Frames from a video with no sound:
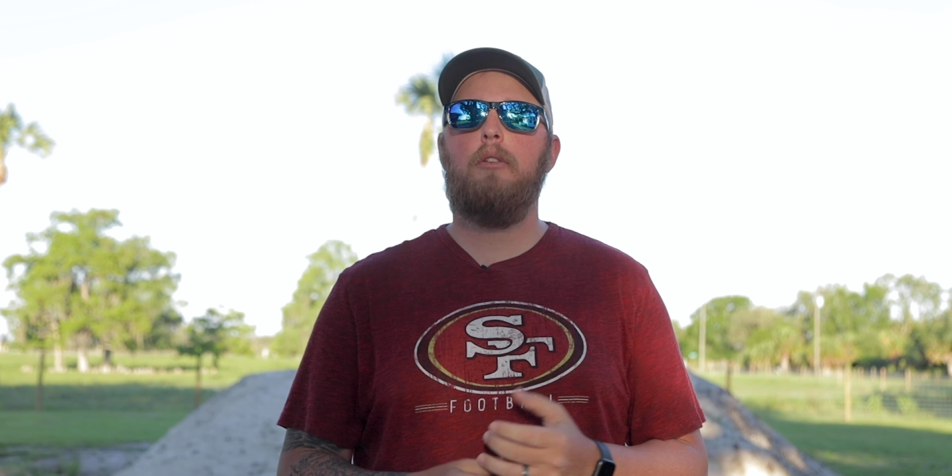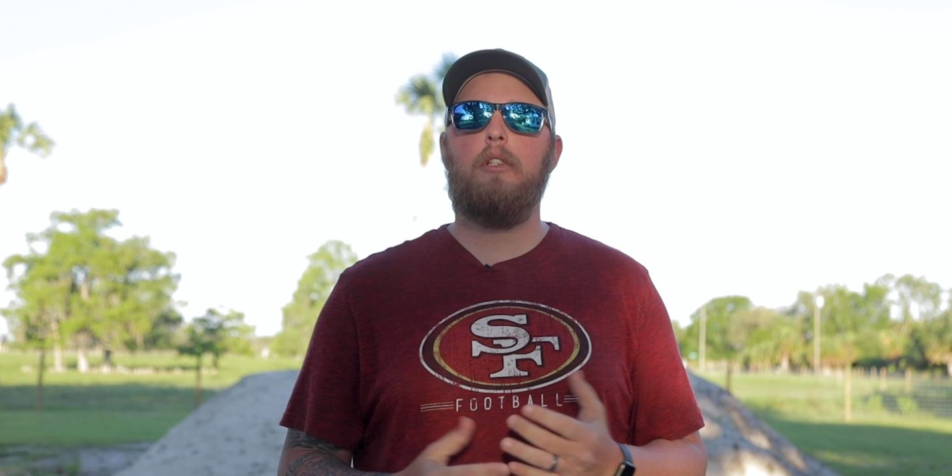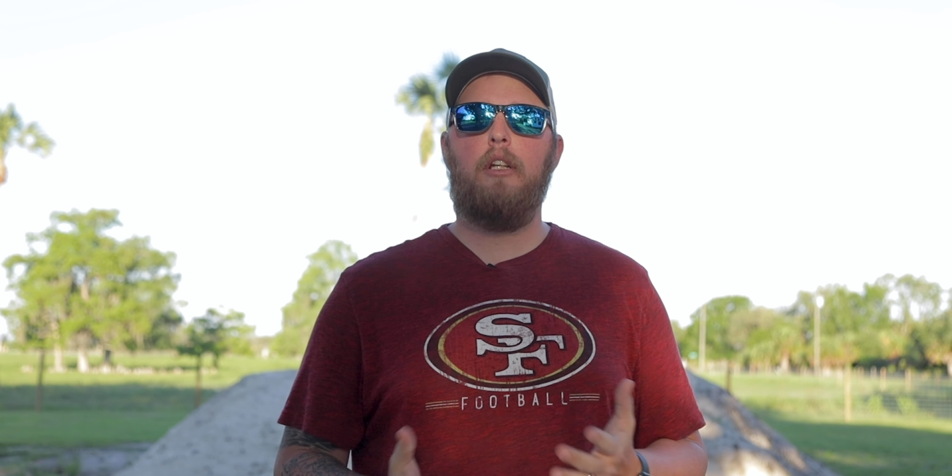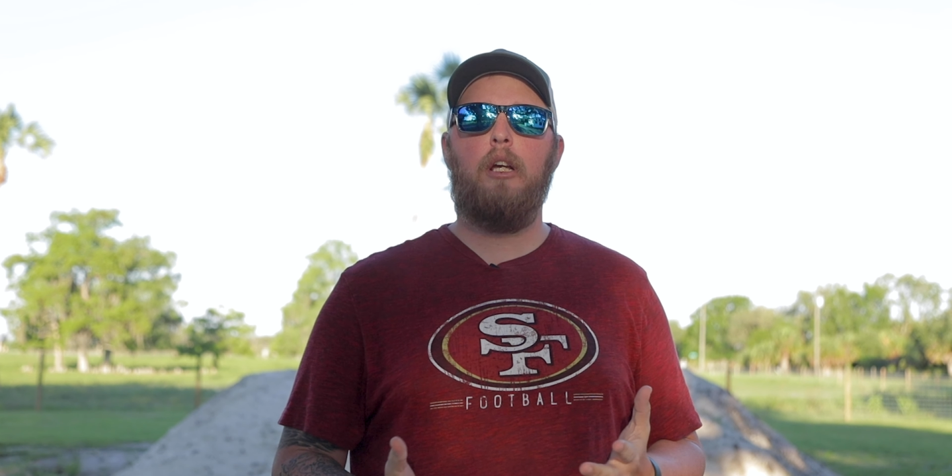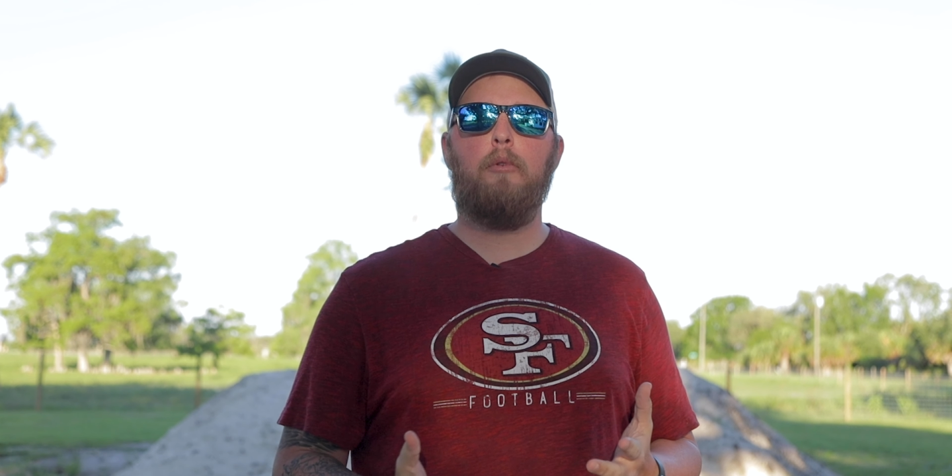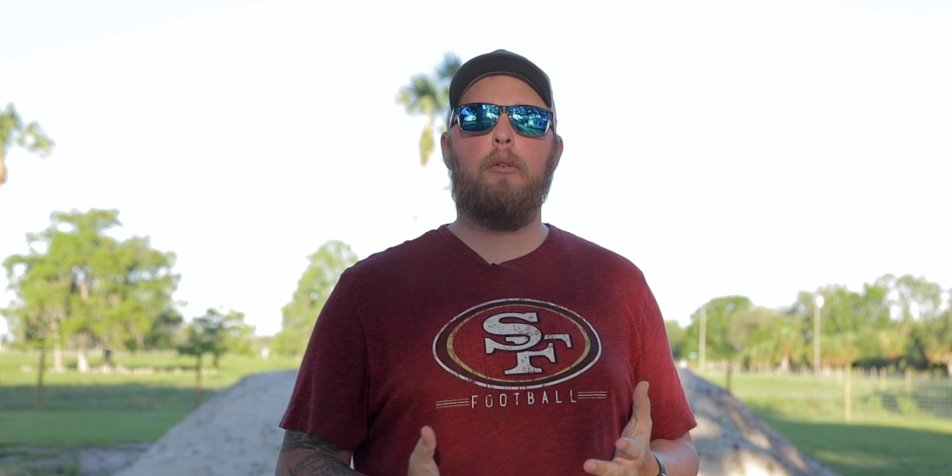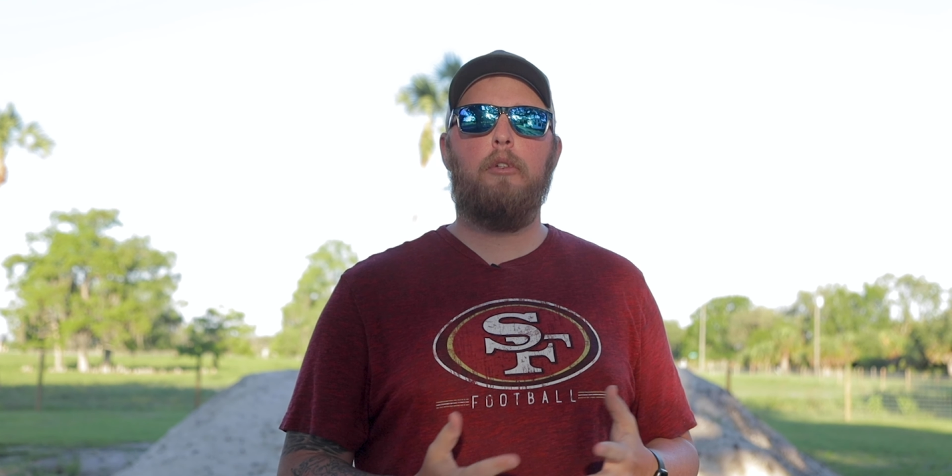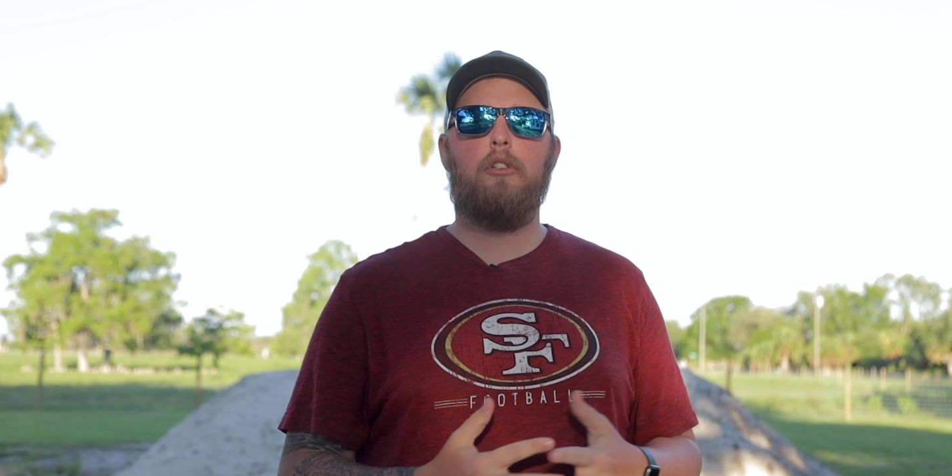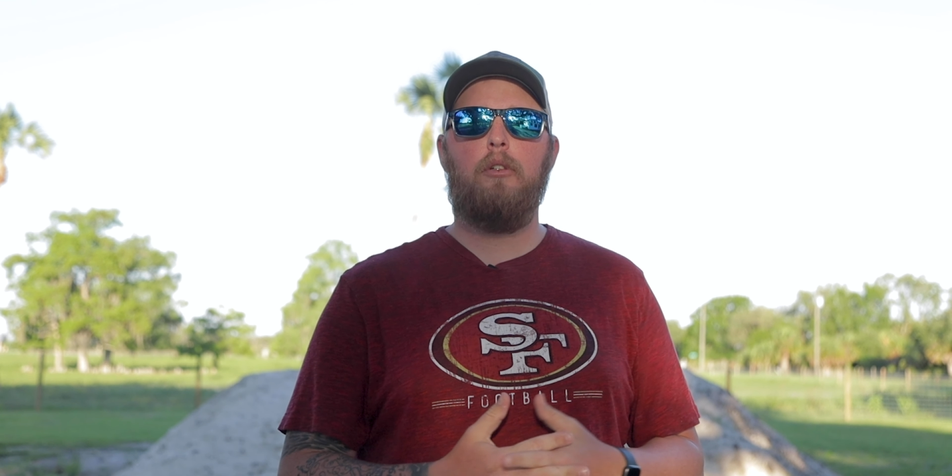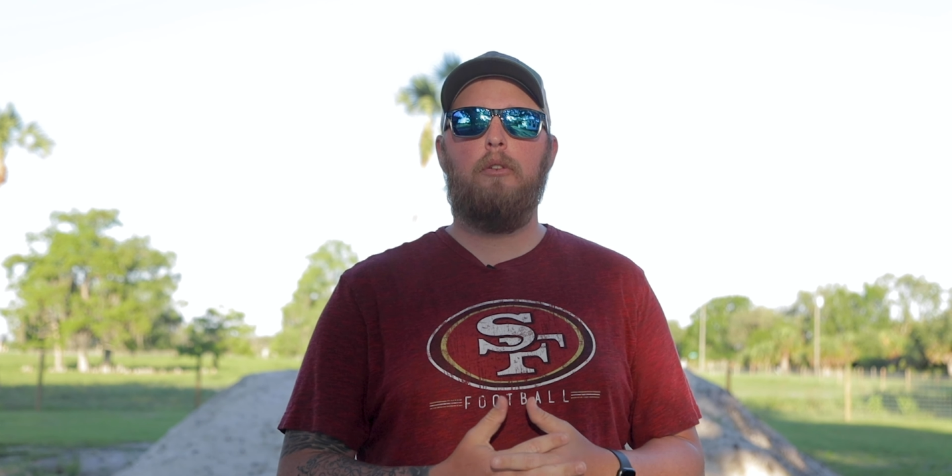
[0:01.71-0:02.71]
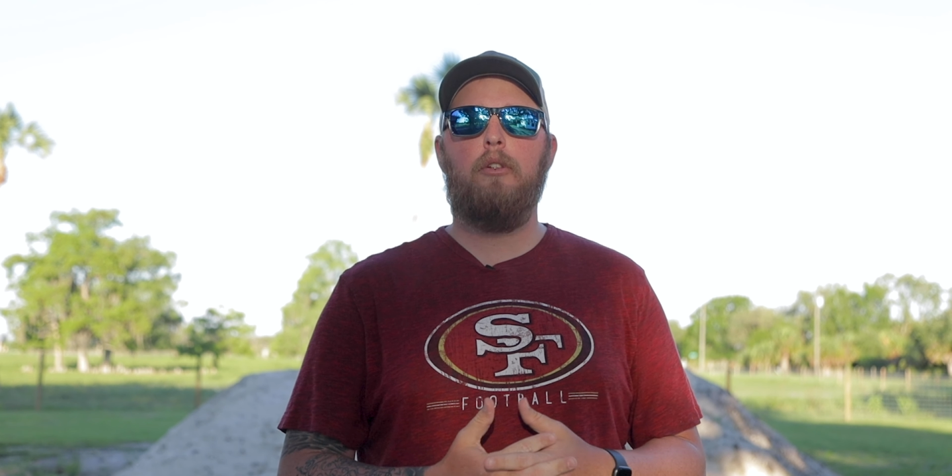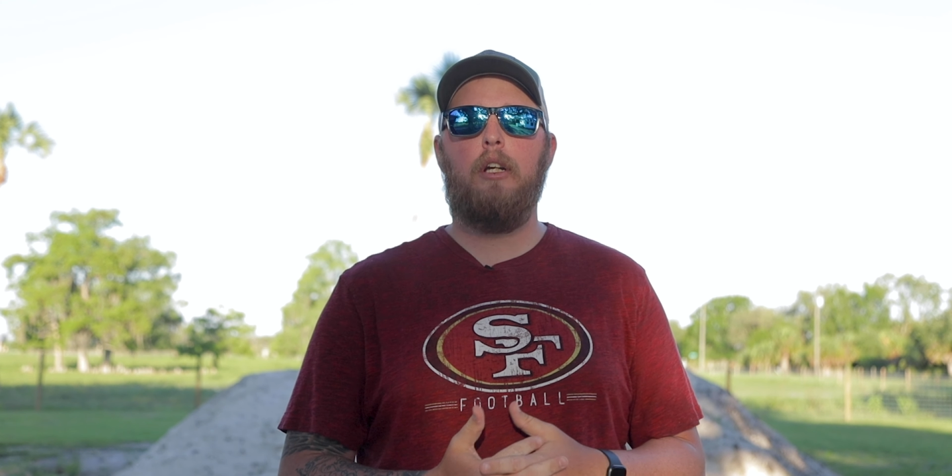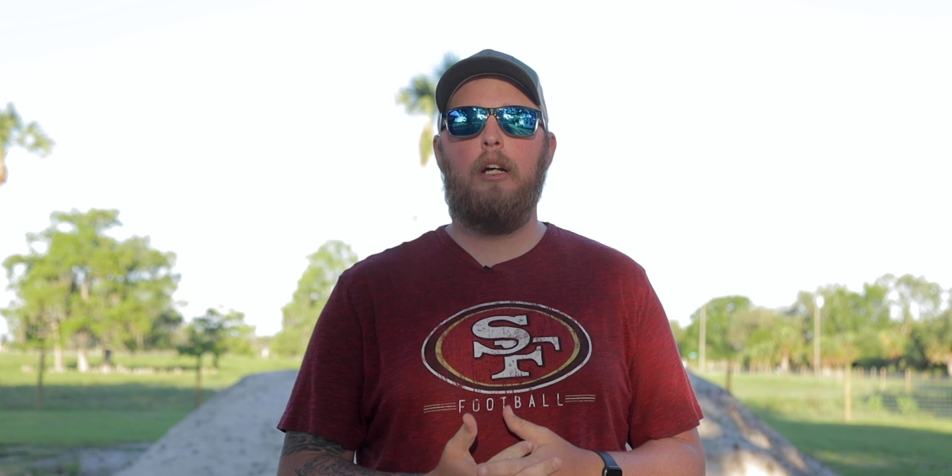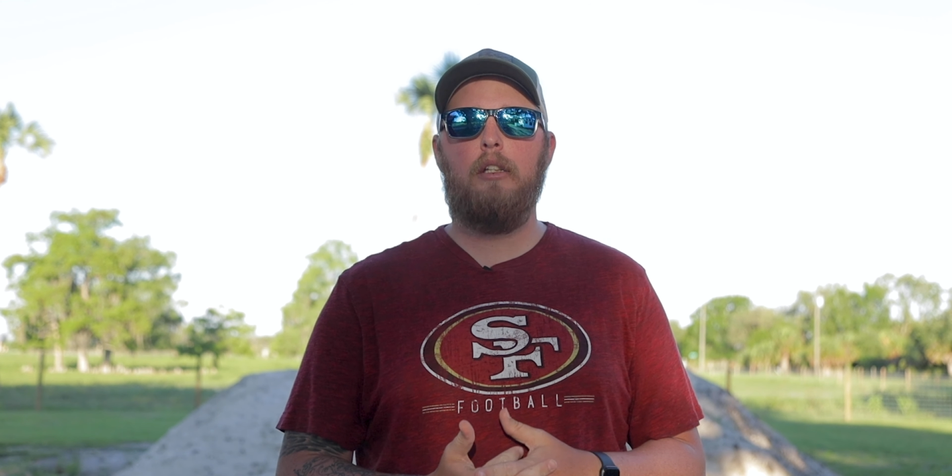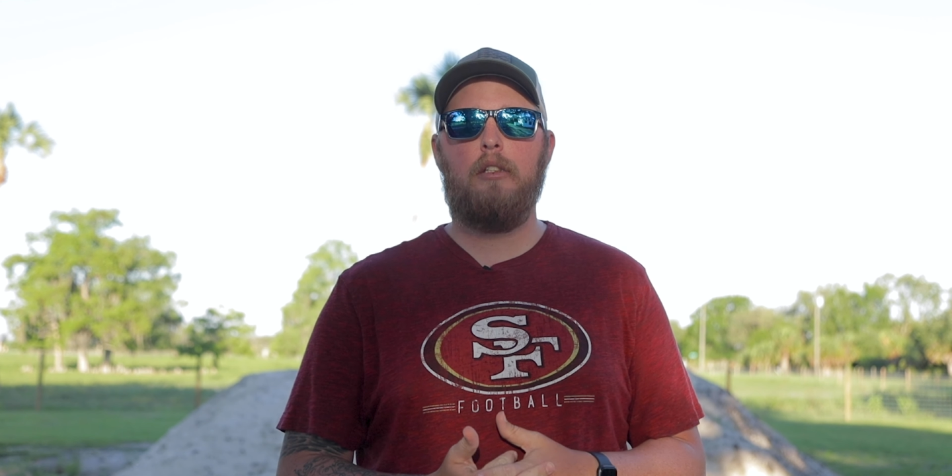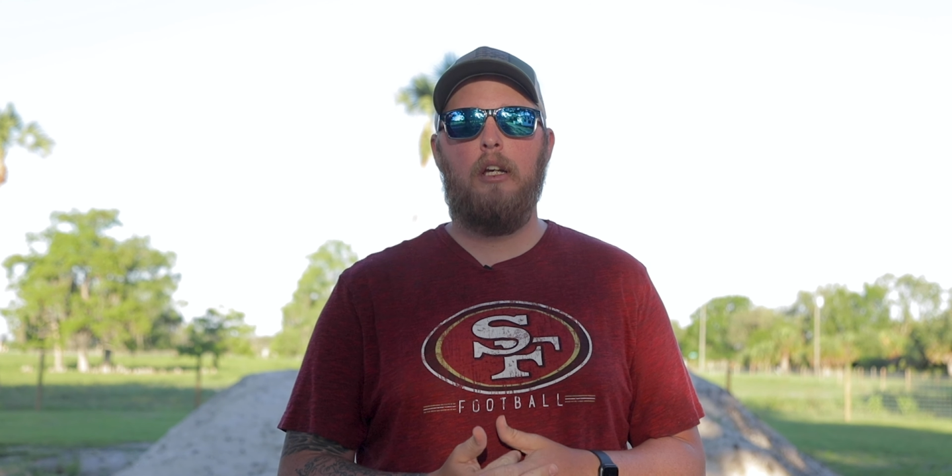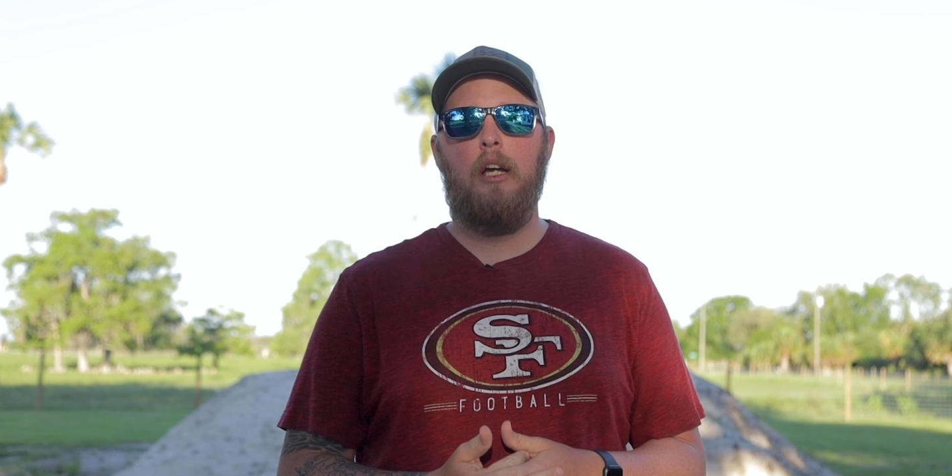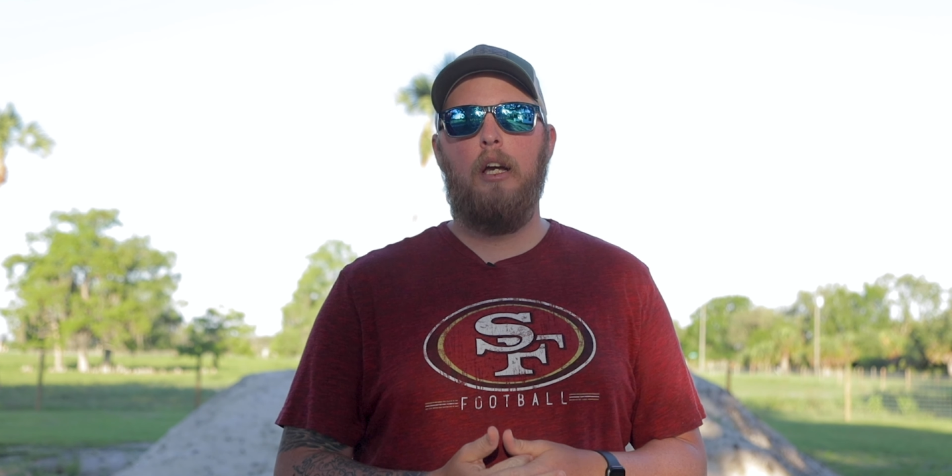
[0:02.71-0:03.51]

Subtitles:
Today I'm going to be showing you guys